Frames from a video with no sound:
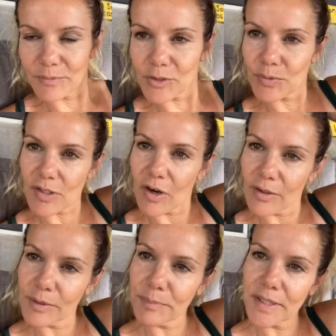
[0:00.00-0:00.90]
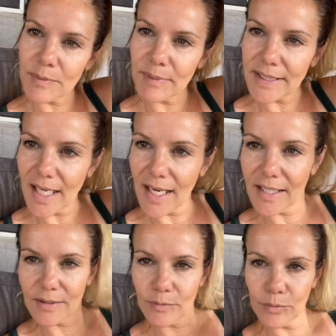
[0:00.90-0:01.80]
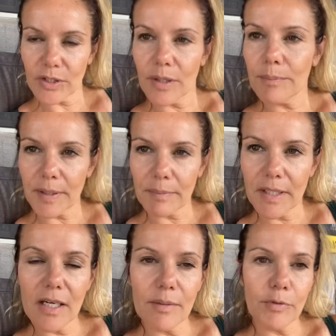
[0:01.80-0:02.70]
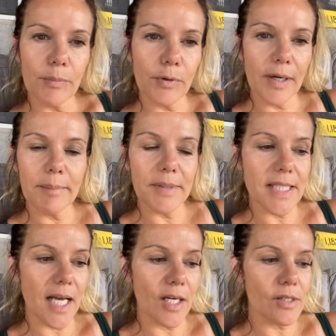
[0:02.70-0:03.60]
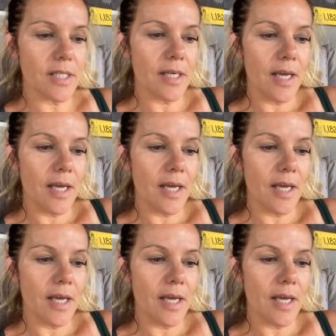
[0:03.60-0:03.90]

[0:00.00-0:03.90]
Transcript: which was awkward because my dad would come pick me up from grandma's house,